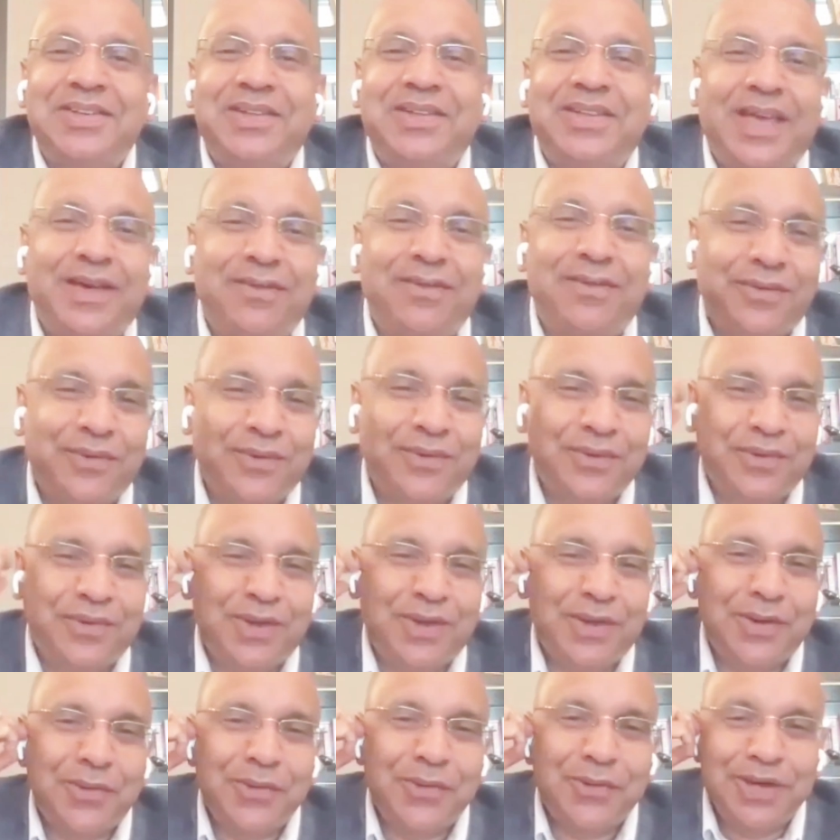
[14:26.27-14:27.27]
So therefore, you
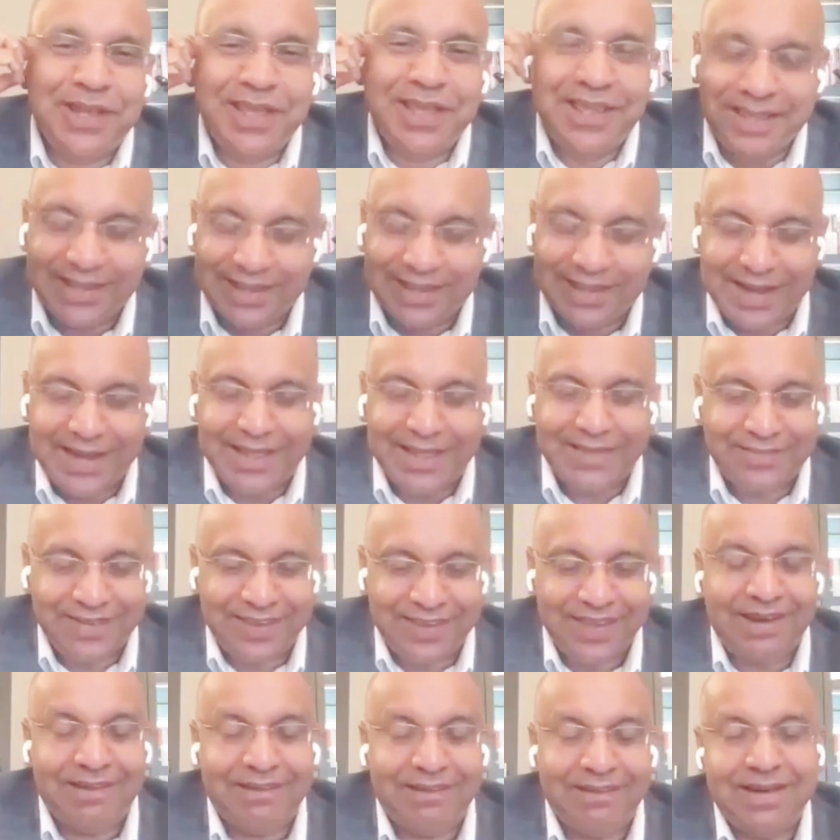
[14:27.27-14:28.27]
can only
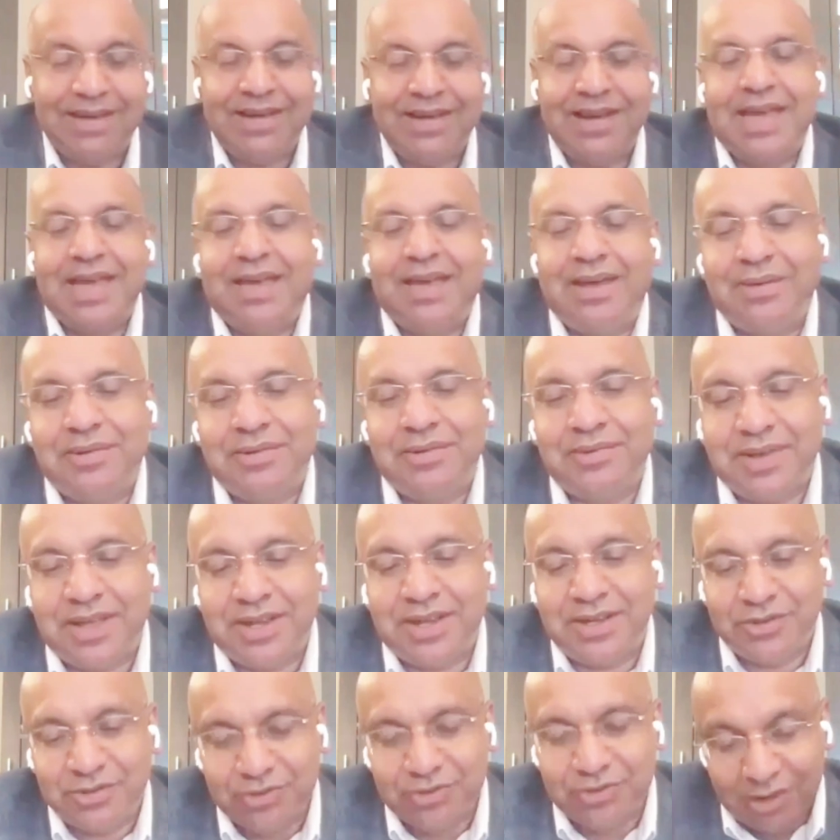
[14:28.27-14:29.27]
live here and now
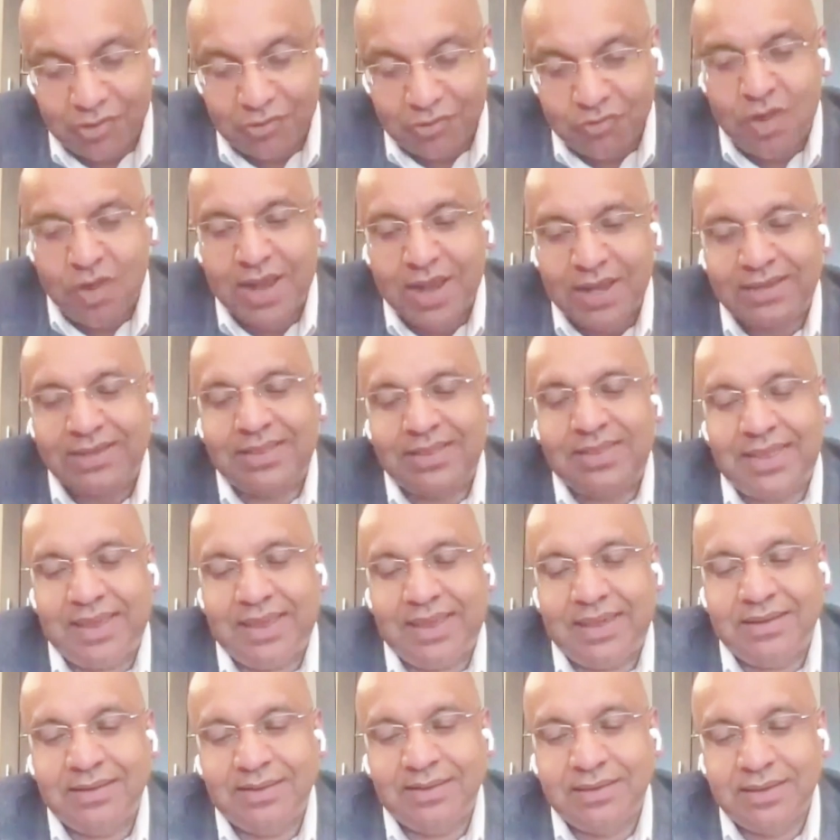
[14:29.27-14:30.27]
and do the right
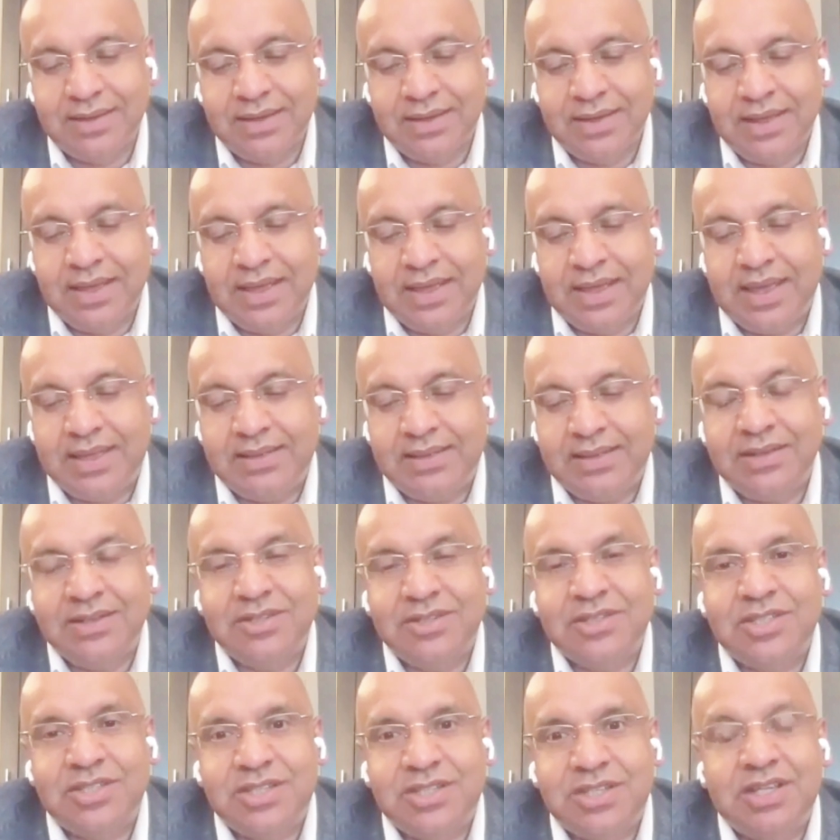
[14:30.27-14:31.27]
thing, and
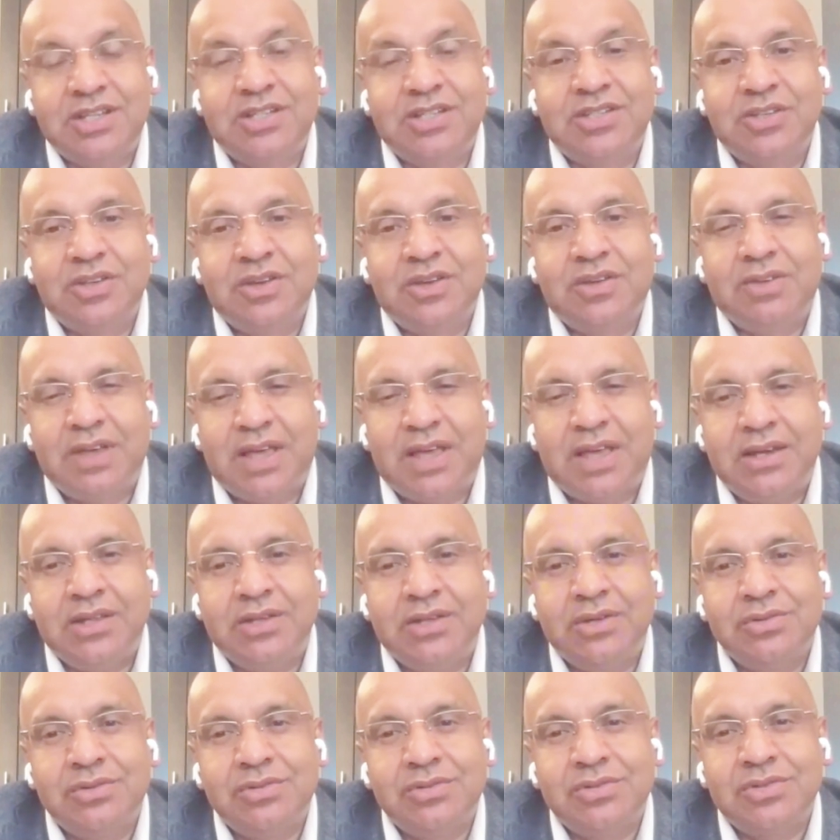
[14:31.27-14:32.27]
then stick to your
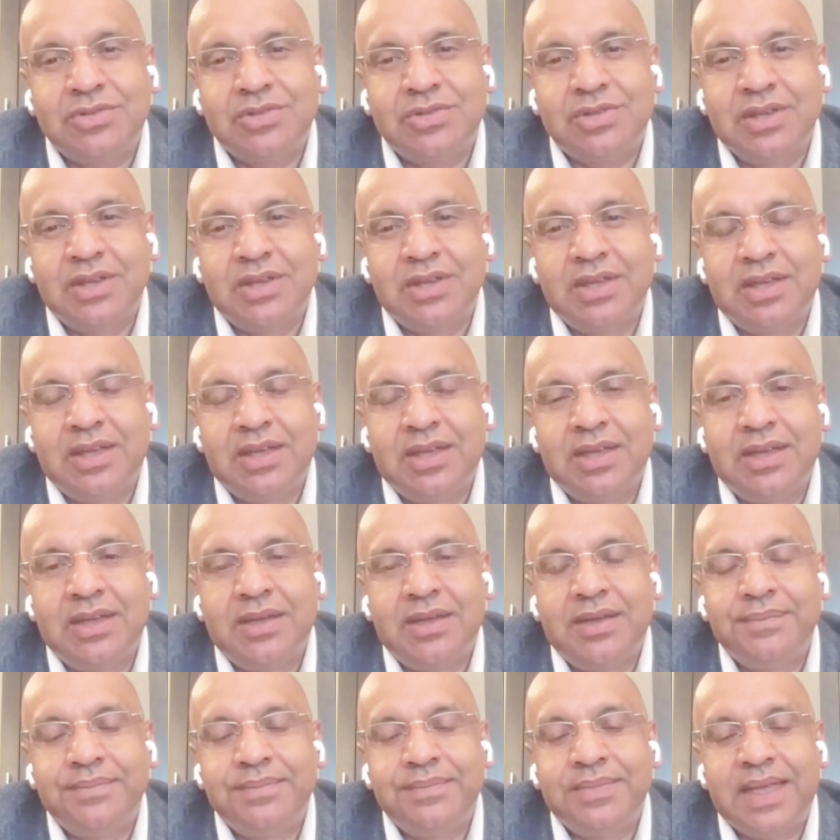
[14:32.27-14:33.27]
values.
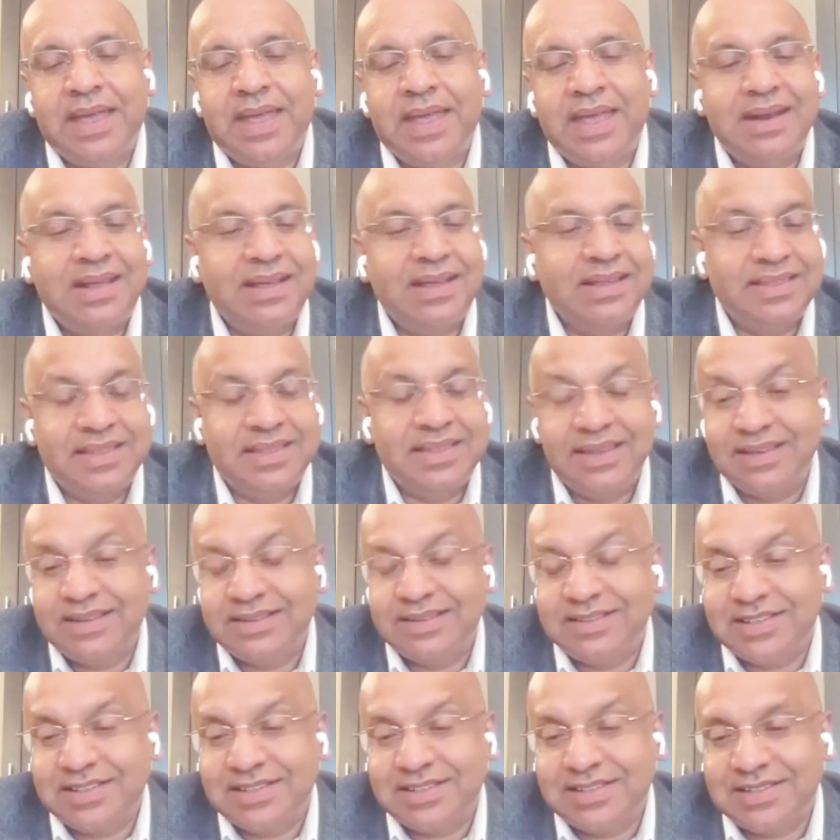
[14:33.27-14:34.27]
And I
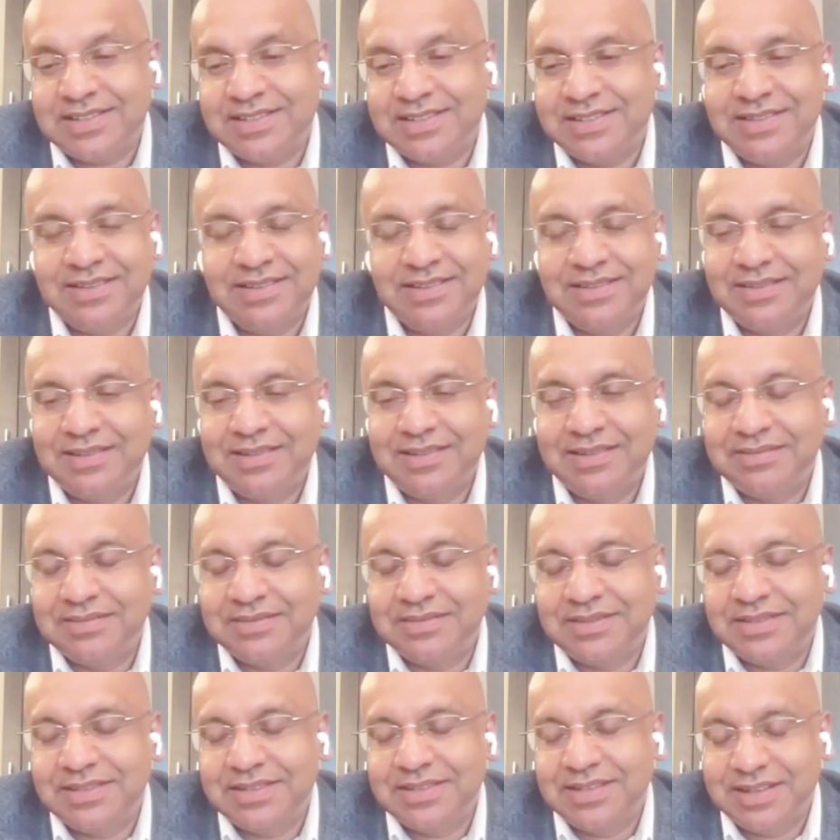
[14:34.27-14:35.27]
think just
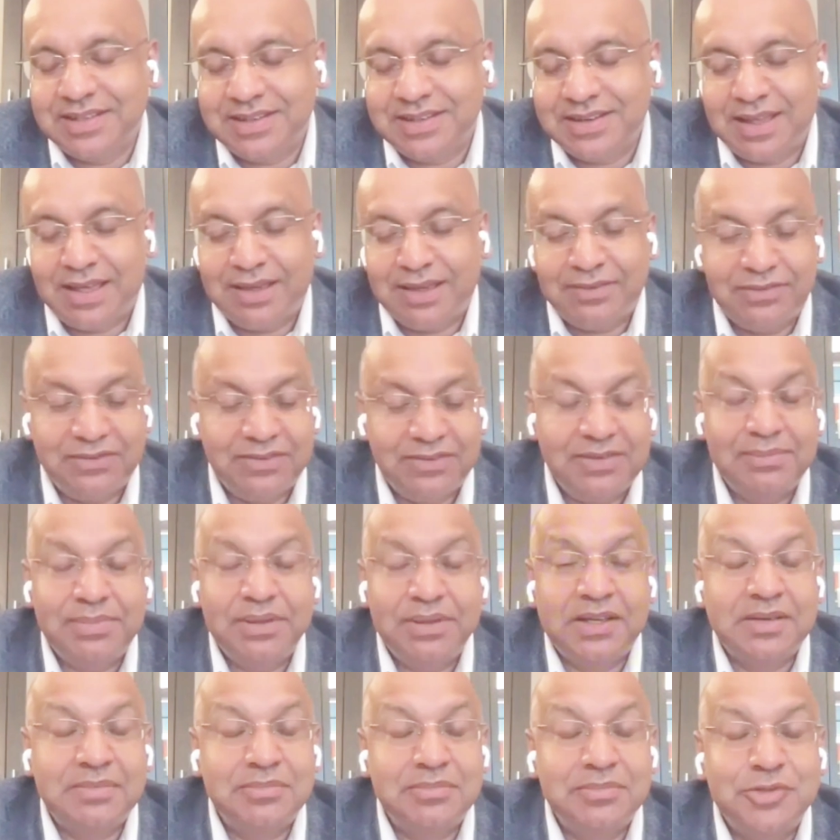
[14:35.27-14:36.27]
the life will
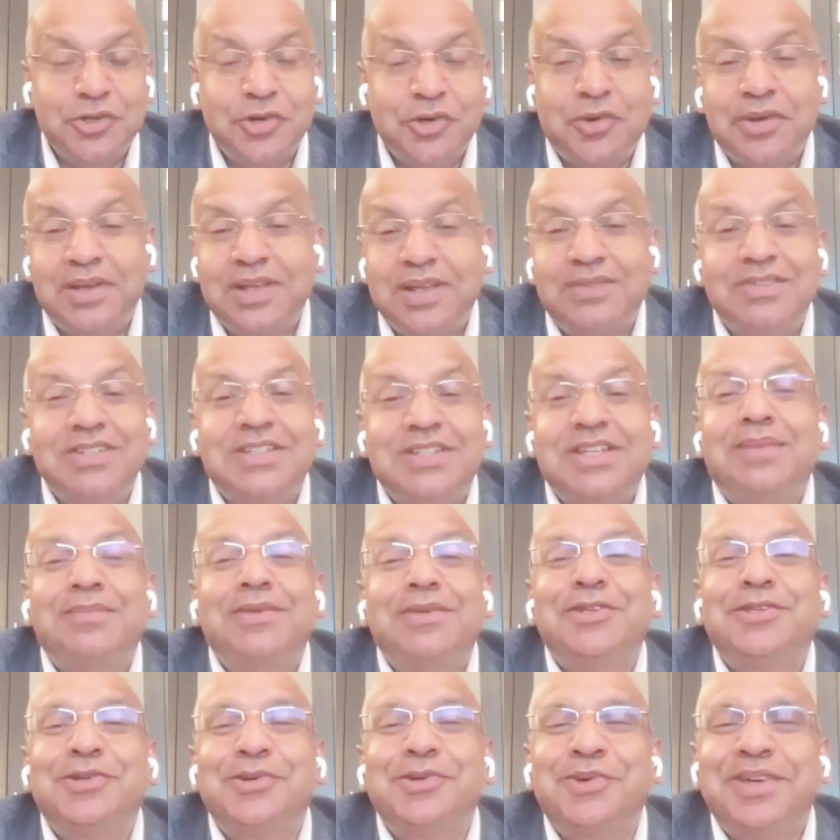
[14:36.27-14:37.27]
become joy, and which
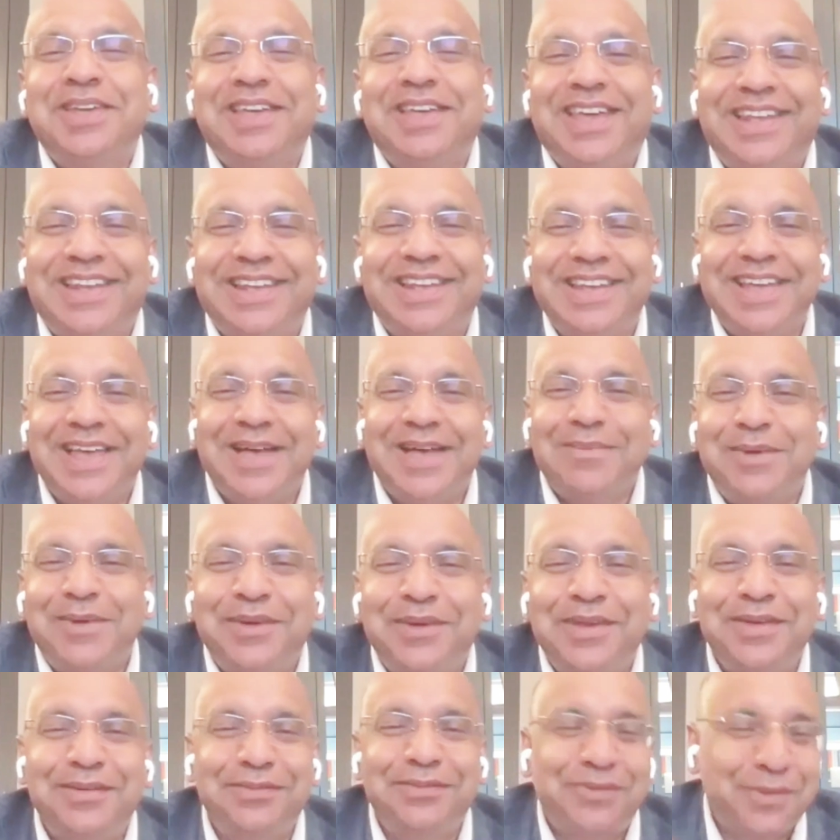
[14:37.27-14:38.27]
I'm enjoying it. I'm
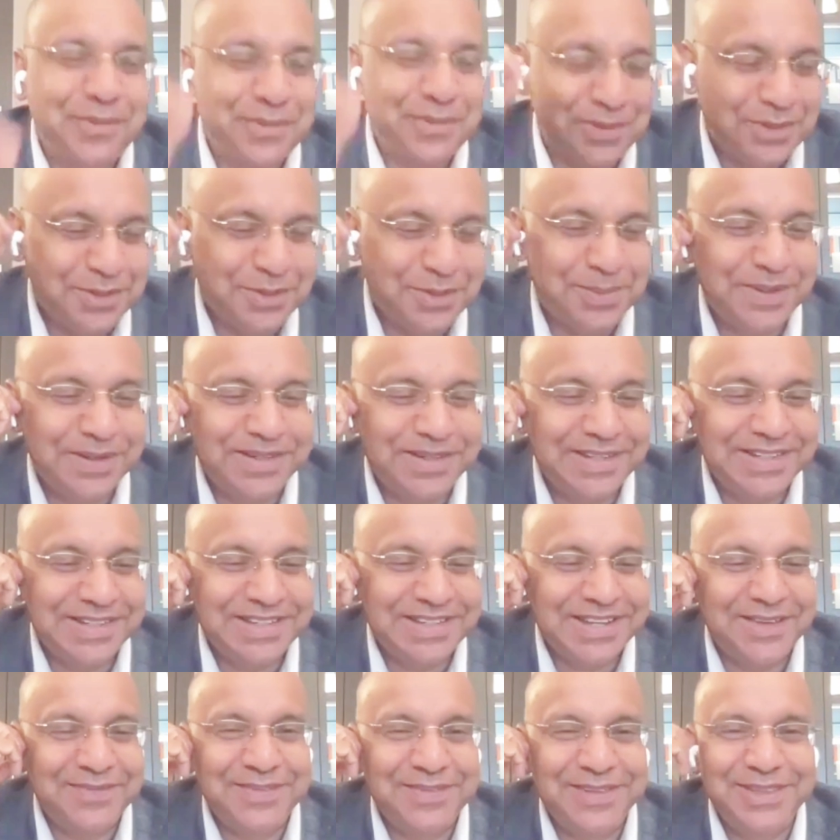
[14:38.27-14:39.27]
looking forward to spending
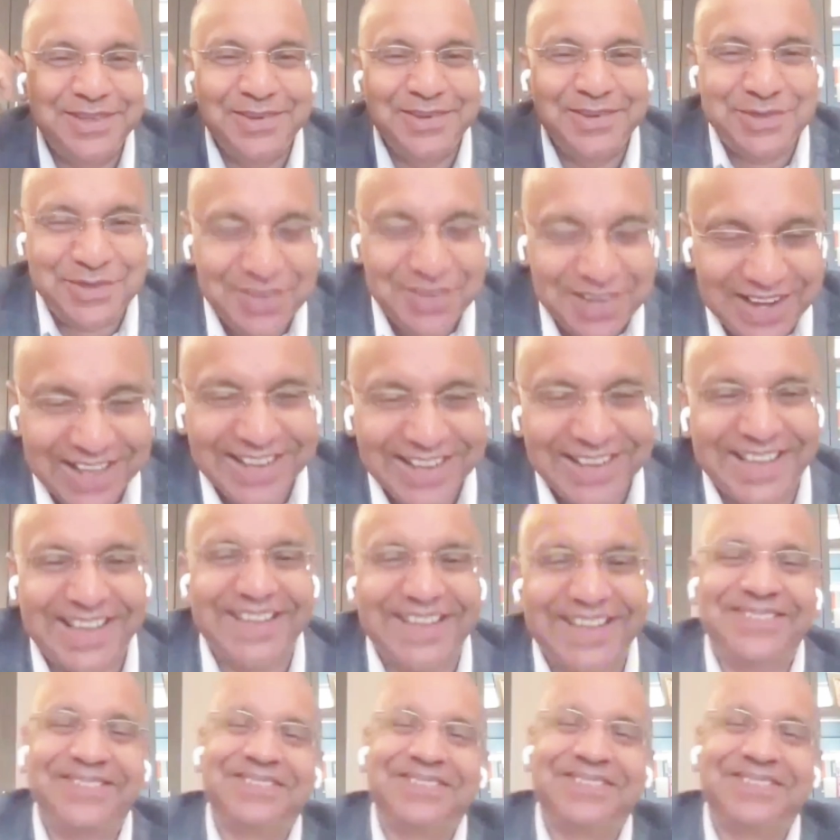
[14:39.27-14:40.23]
time with you in Sri Lanka.